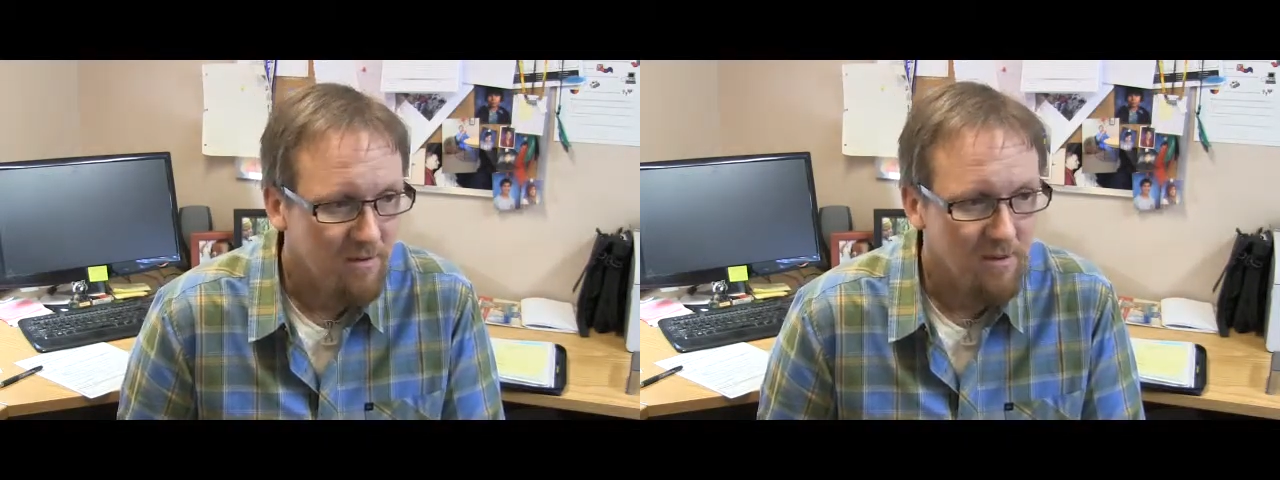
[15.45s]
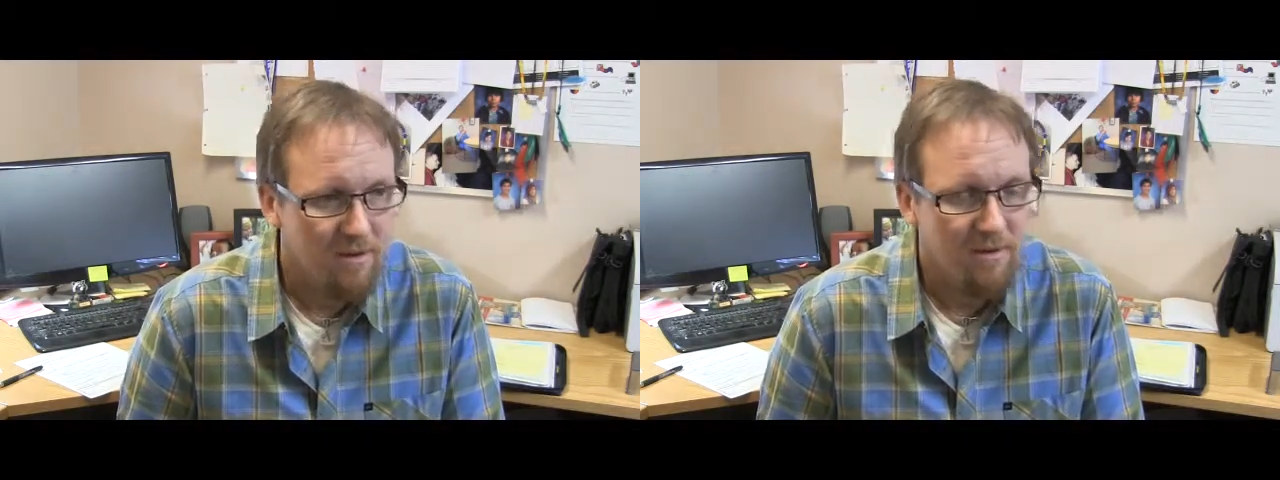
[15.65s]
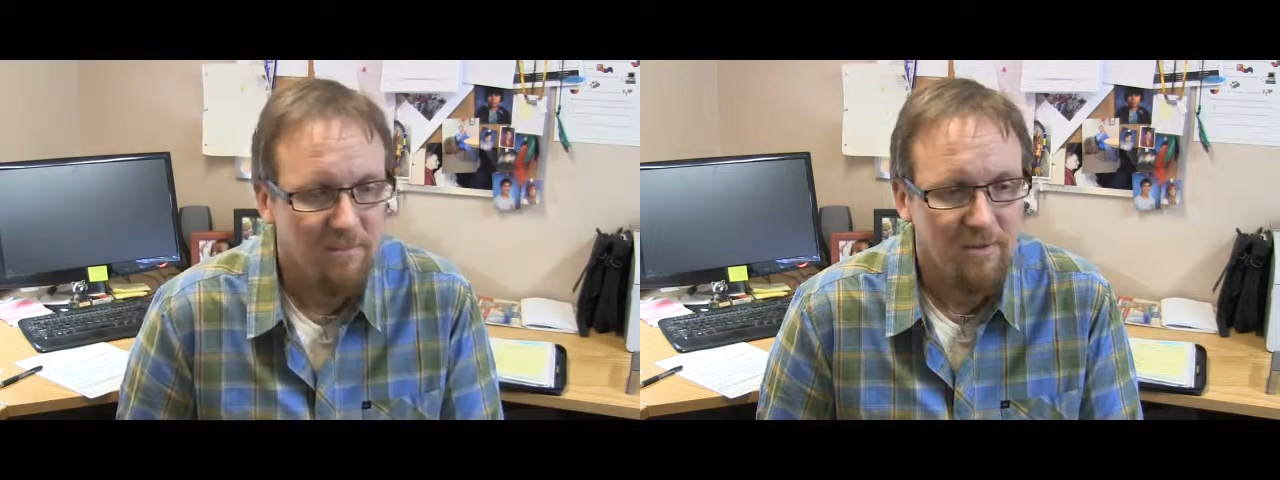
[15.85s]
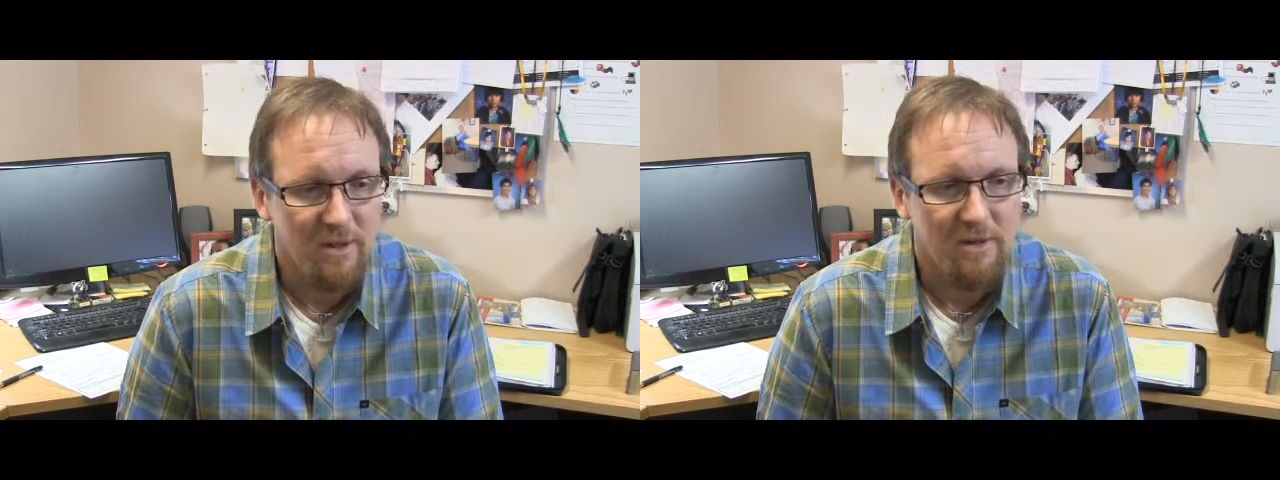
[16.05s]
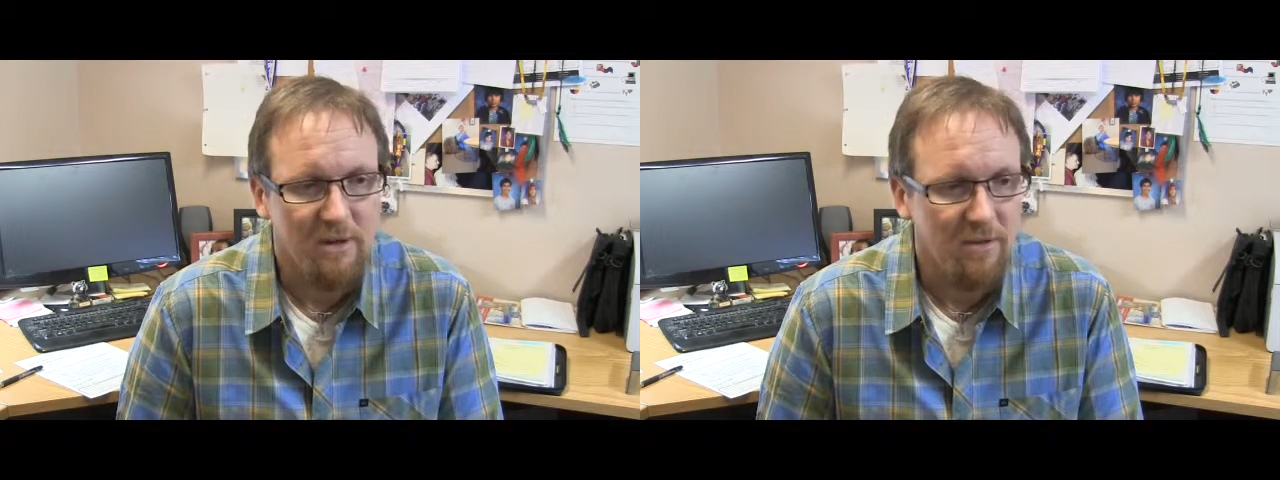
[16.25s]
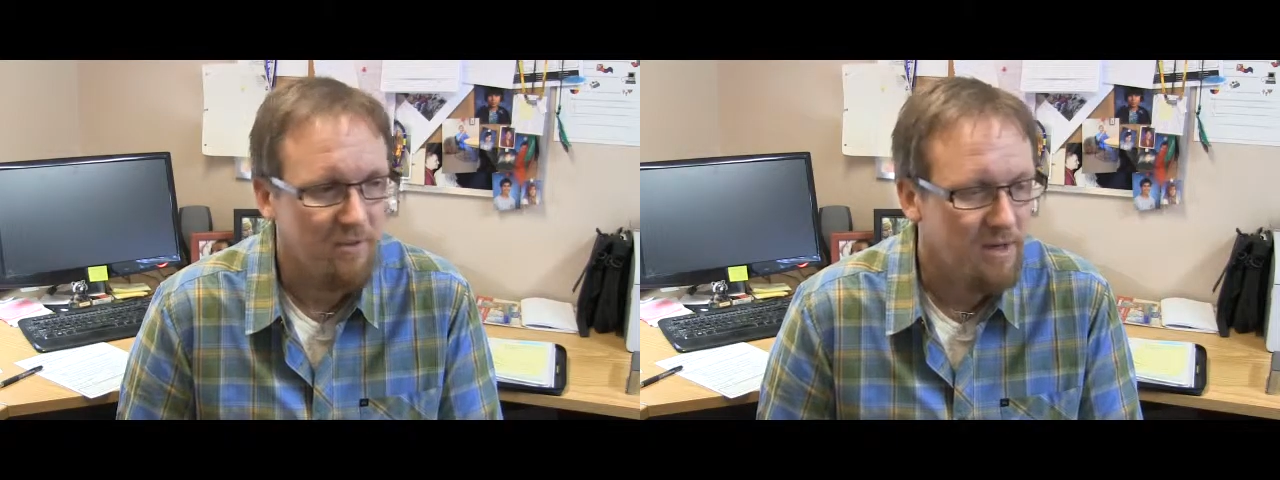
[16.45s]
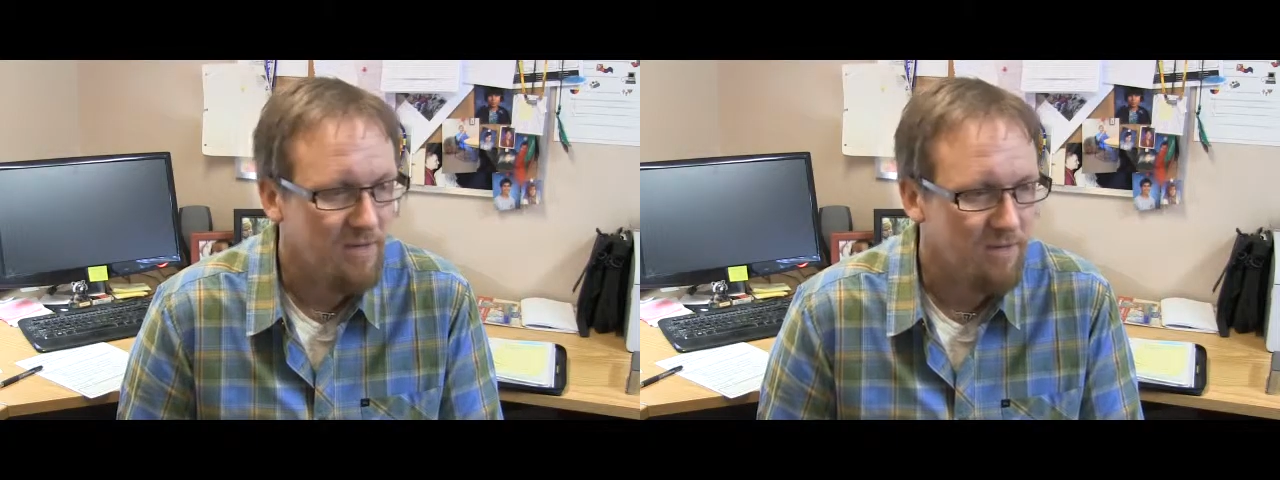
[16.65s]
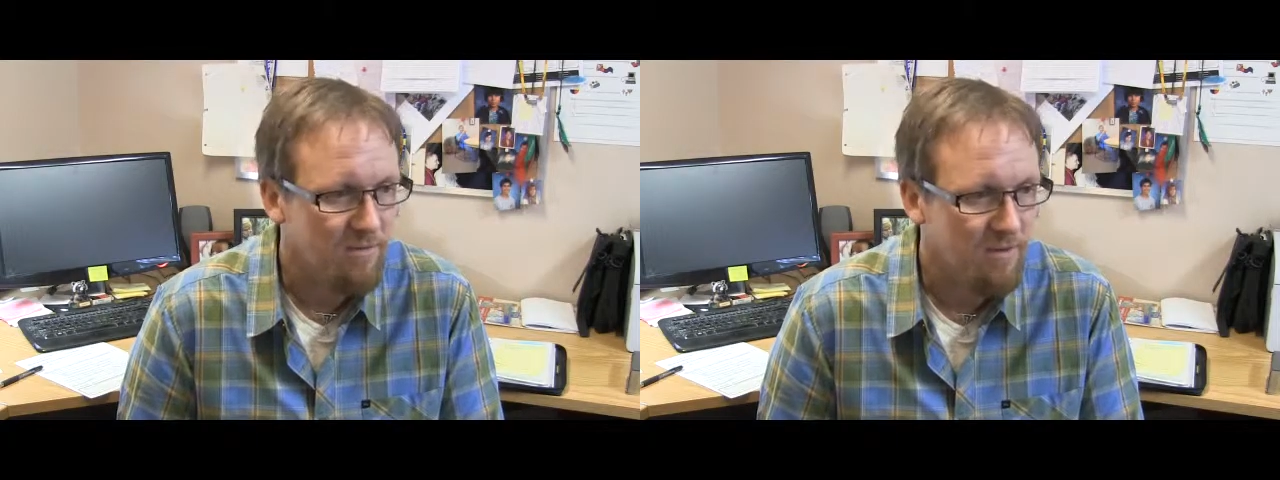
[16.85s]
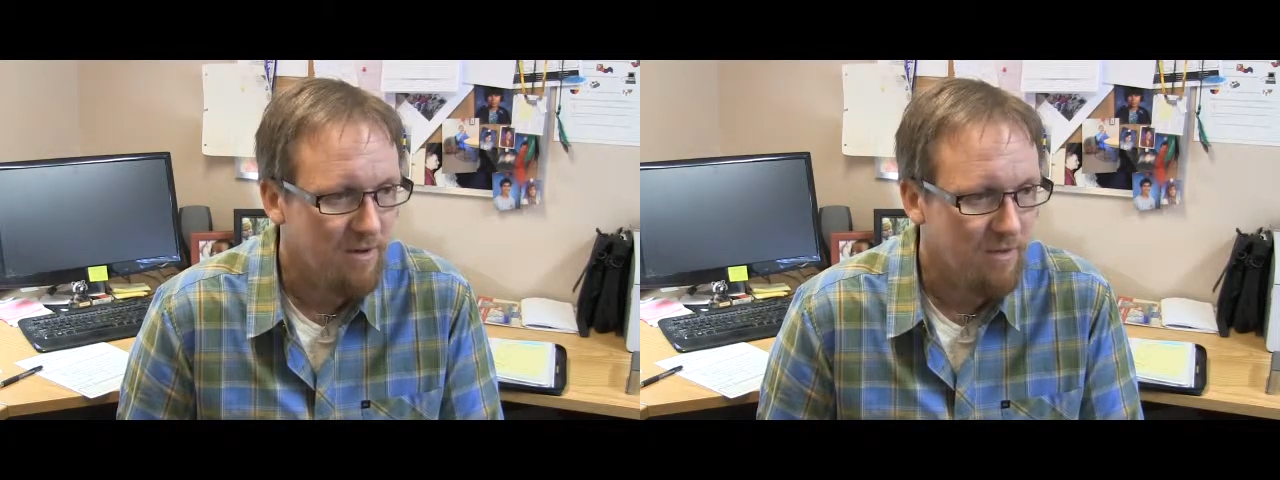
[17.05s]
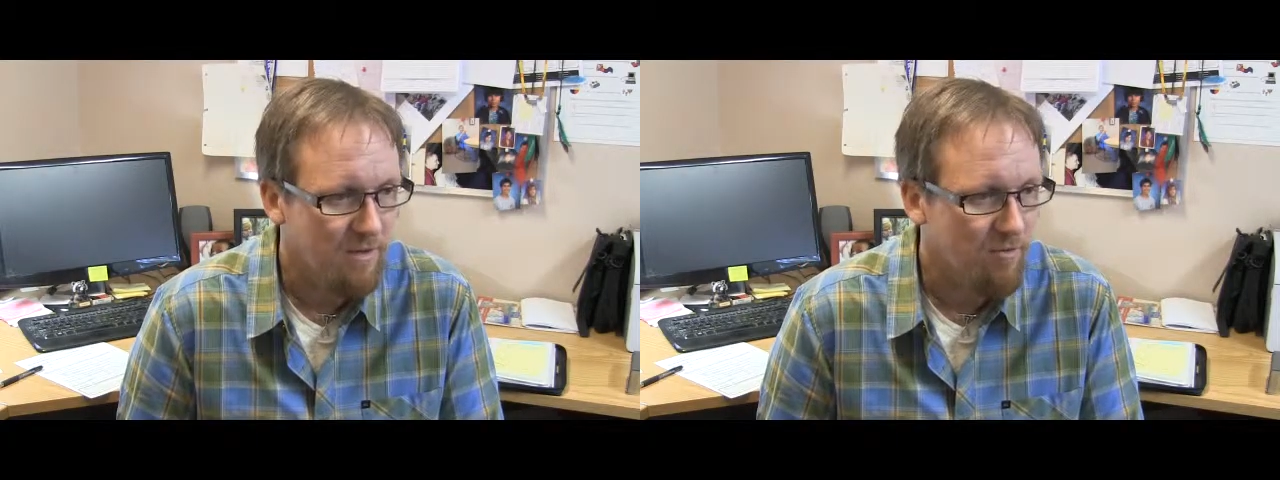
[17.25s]
But in other ways,
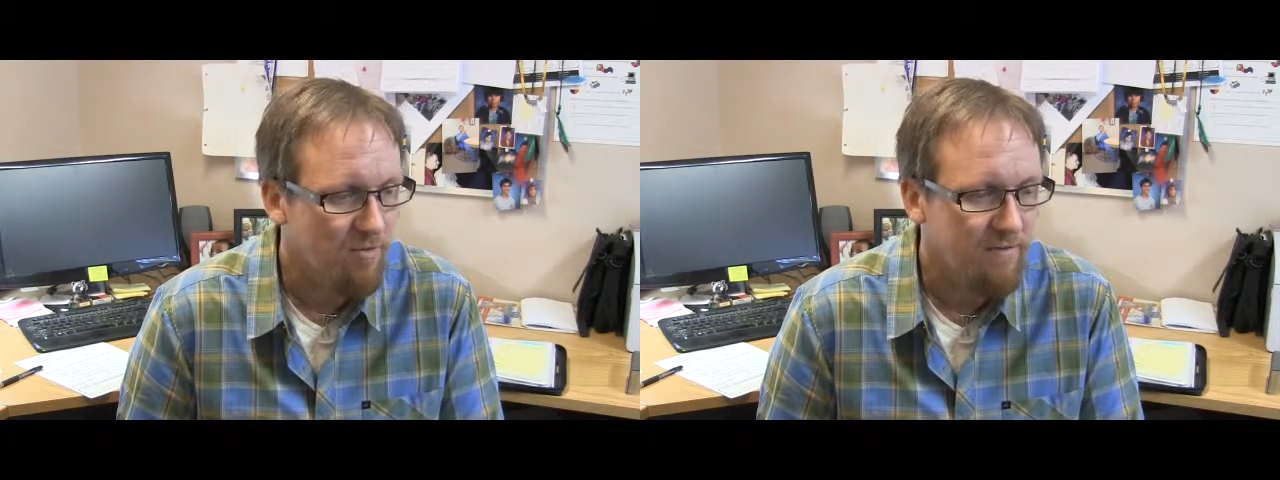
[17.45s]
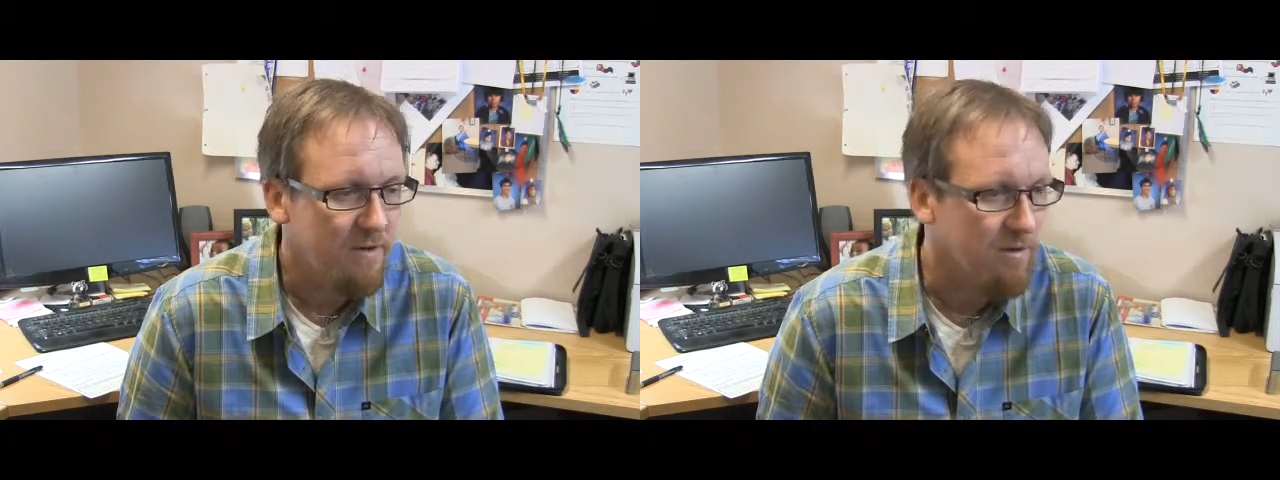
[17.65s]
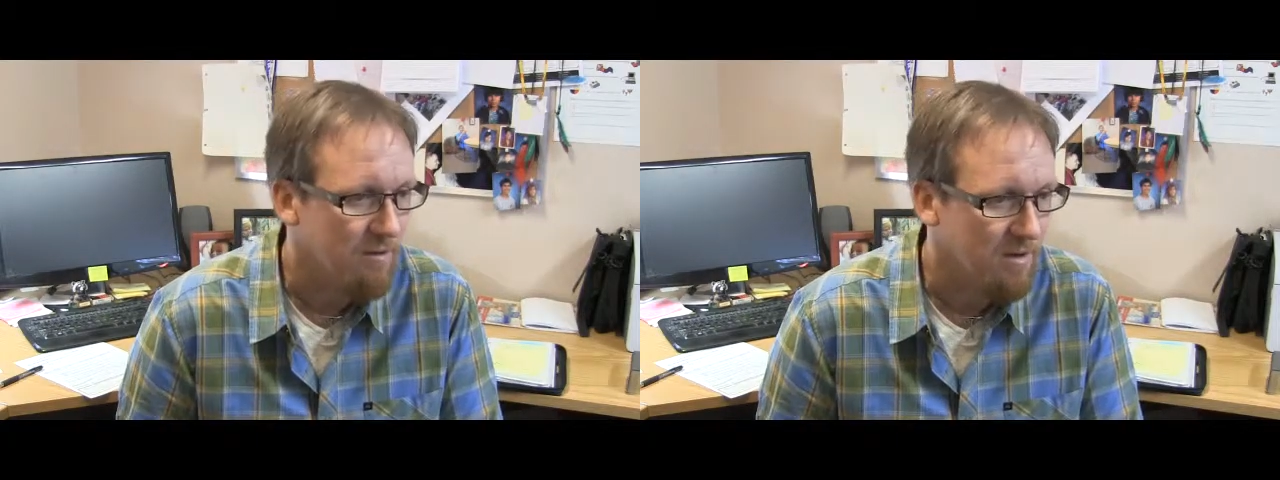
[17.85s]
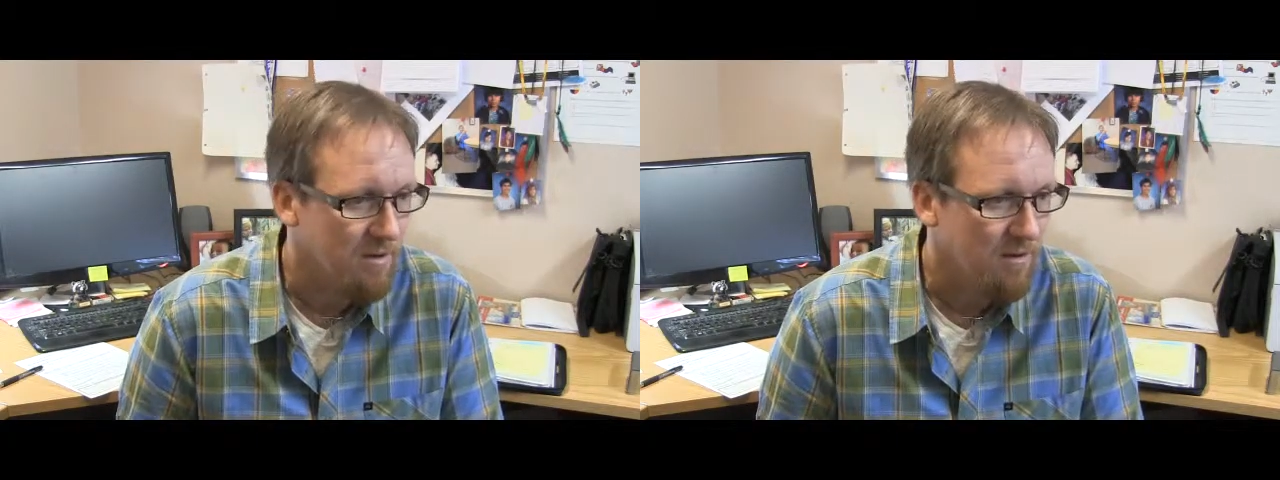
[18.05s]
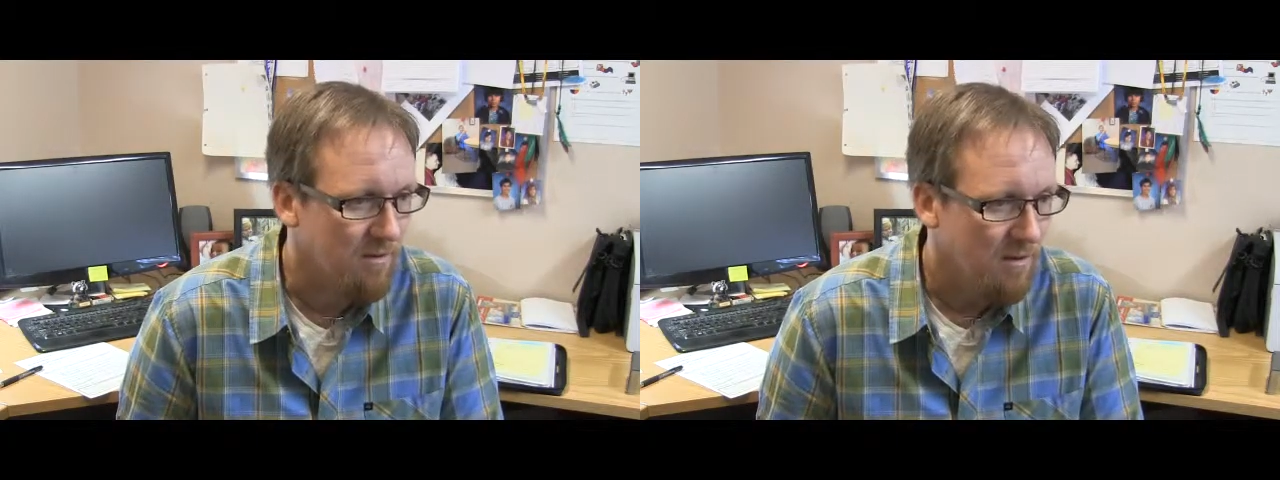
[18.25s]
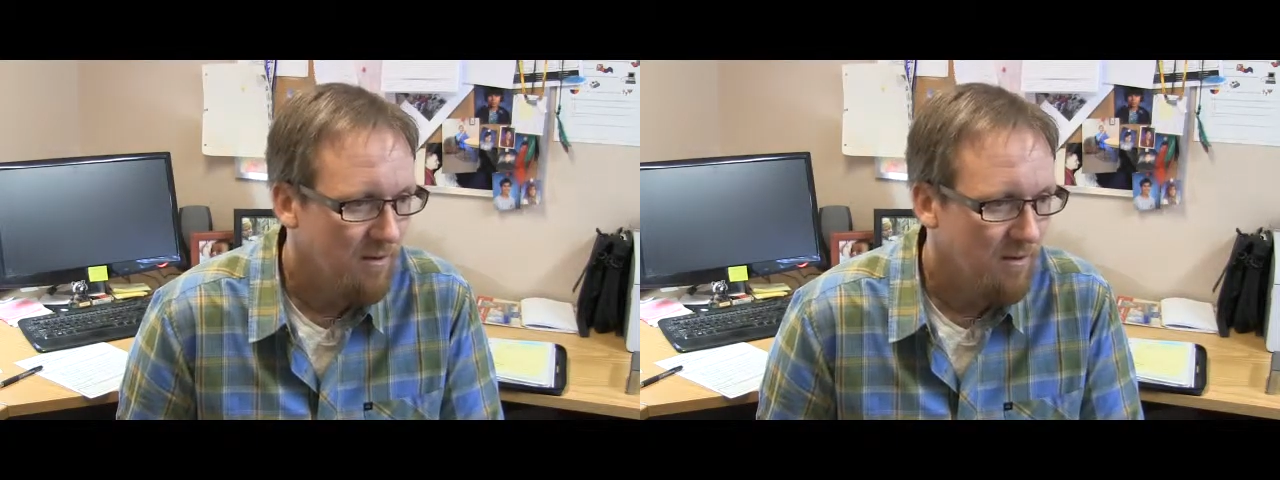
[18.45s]
I think we're very unique.